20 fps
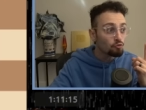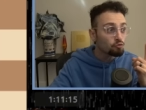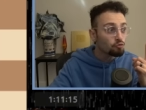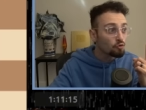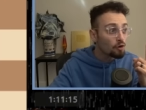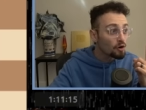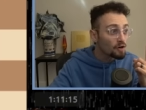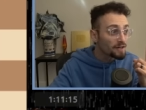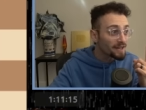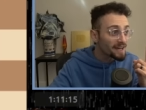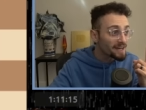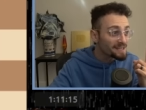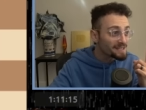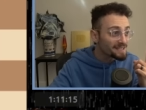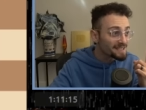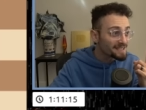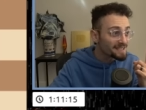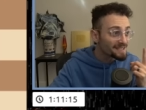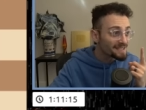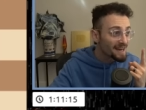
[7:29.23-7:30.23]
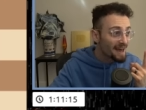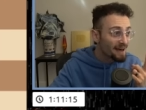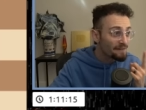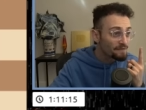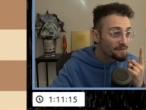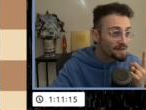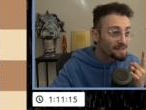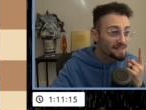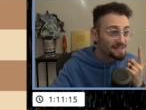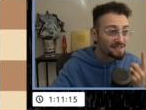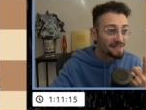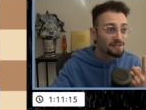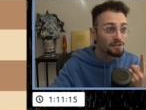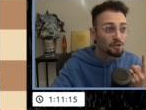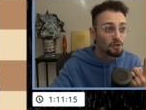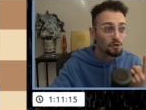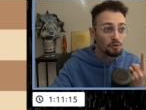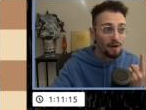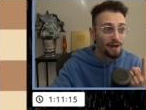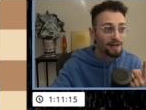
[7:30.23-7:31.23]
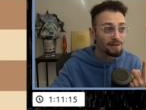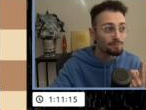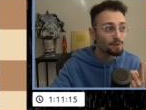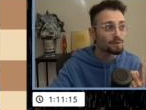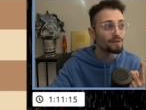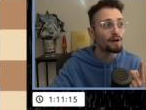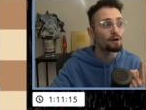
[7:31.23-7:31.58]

rook a7 is incredible.